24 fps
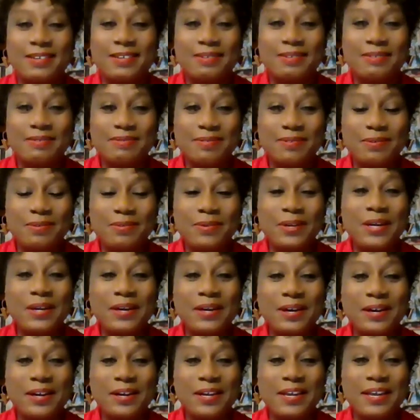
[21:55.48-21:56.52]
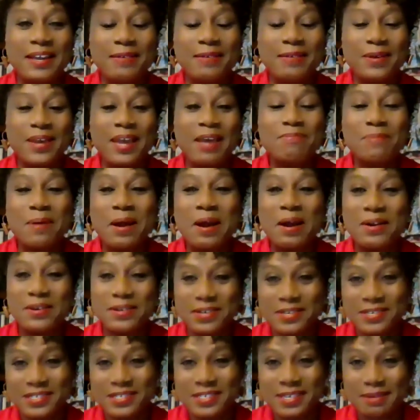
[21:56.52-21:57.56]
uh, we have
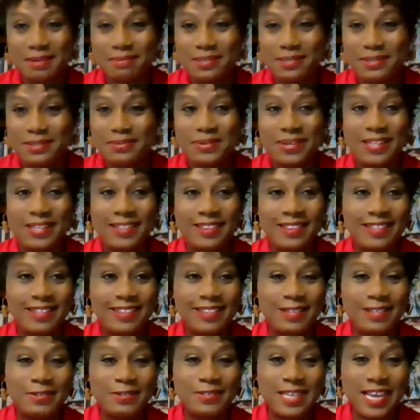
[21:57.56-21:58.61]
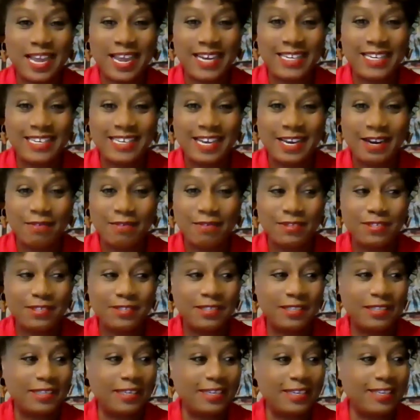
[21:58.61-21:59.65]
partnerships with those aging care
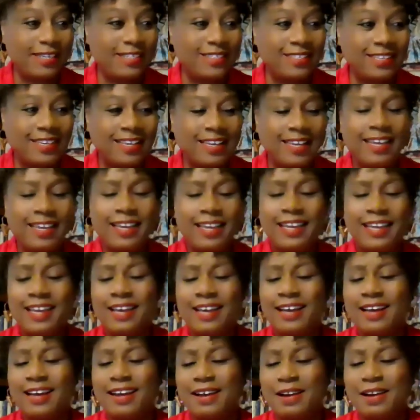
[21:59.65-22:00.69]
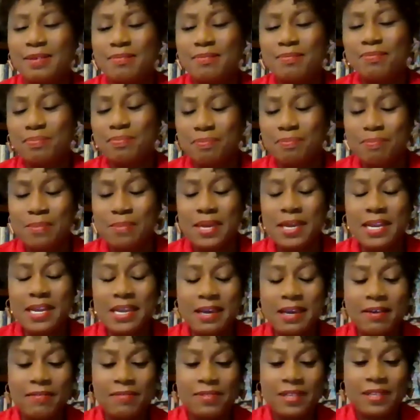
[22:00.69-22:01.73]
facilities.
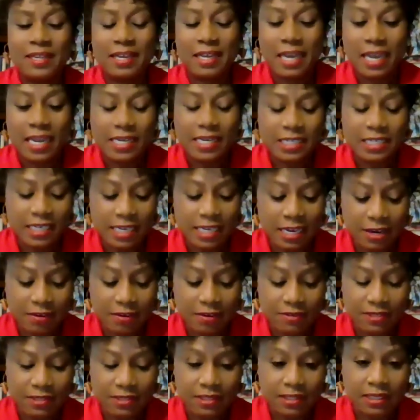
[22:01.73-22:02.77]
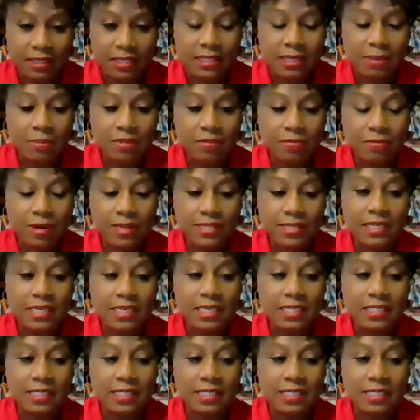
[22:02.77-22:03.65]
Many of the aging care facilities, some of the